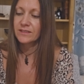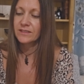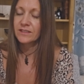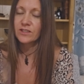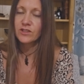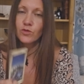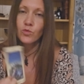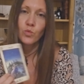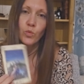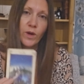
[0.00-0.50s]

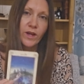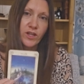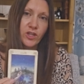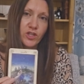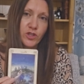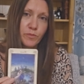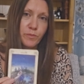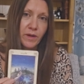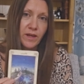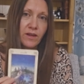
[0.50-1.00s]
there's a
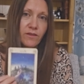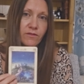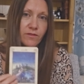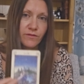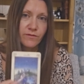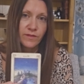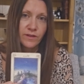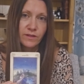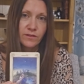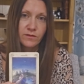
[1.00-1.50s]
wish being
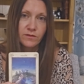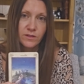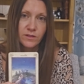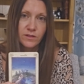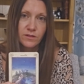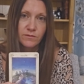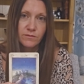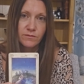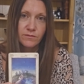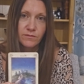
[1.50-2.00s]
fulfilled
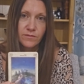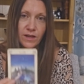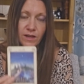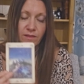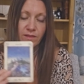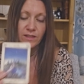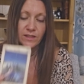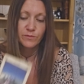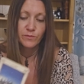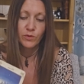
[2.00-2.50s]

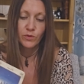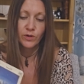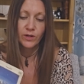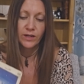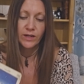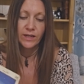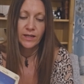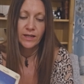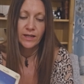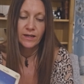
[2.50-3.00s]
at this
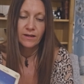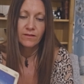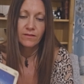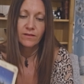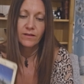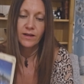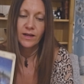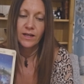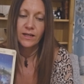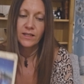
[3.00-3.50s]
point here
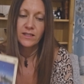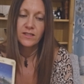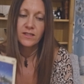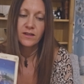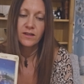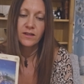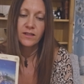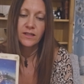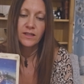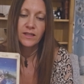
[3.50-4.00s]
and it's
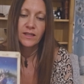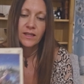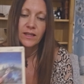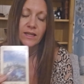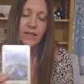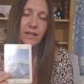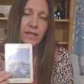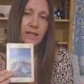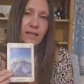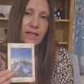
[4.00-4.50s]
like
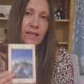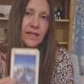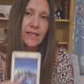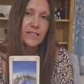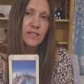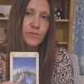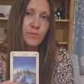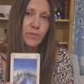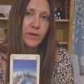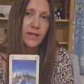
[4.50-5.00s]

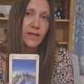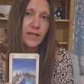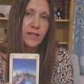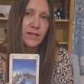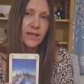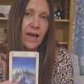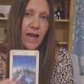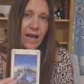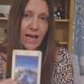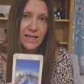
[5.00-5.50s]
it's
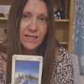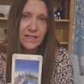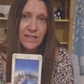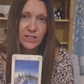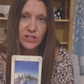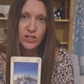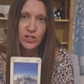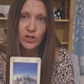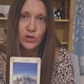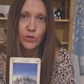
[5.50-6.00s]
been
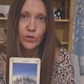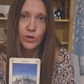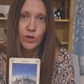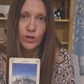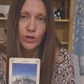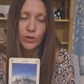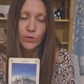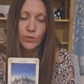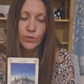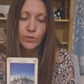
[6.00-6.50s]
handed to
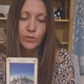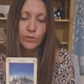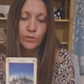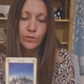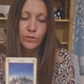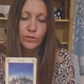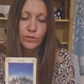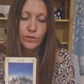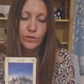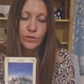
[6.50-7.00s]
you,
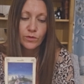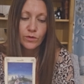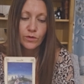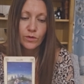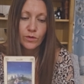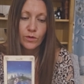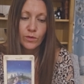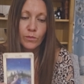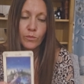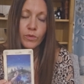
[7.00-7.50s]

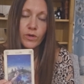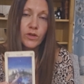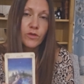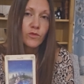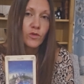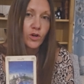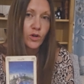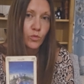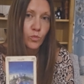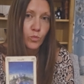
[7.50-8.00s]
but
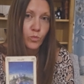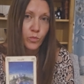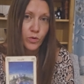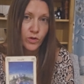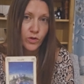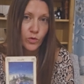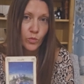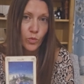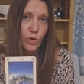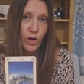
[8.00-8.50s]
you've got to
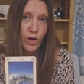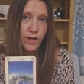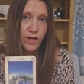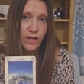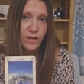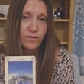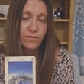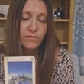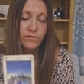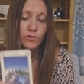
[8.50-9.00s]
put the
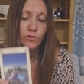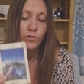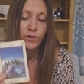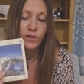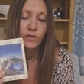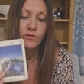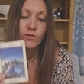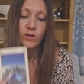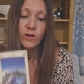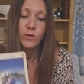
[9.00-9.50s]
work in for it.
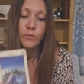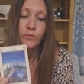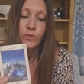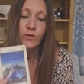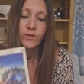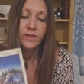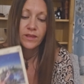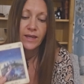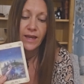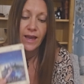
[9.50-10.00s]
You've got to
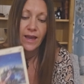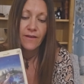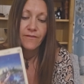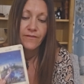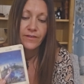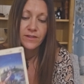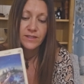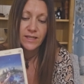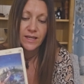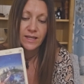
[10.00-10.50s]
put the
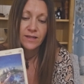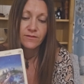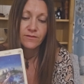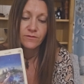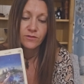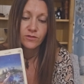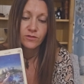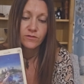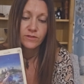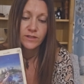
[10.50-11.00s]
effort in
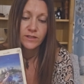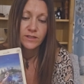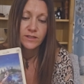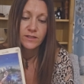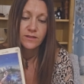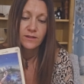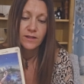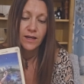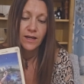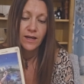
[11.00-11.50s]
for it,
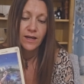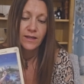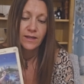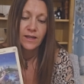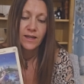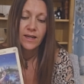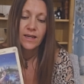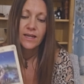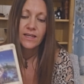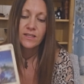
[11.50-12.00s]
okay?
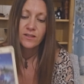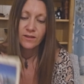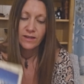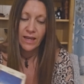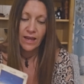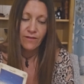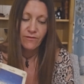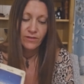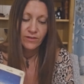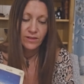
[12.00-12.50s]
It's like
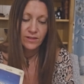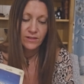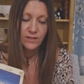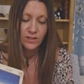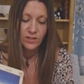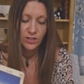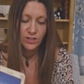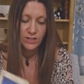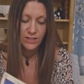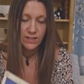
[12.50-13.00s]
everything
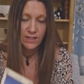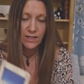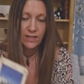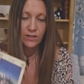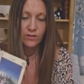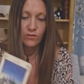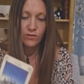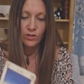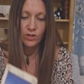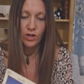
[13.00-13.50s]
suggesting here,
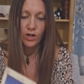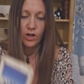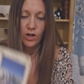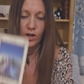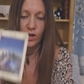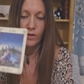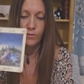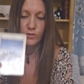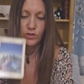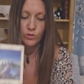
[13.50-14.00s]
you've got to
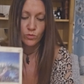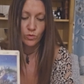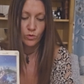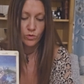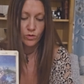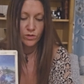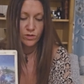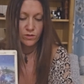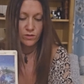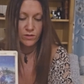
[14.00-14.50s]
climb
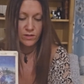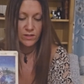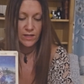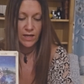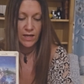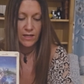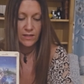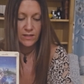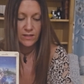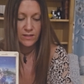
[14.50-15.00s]
towards
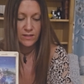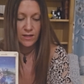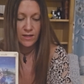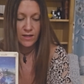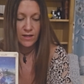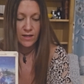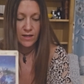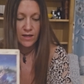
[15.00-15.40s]
success.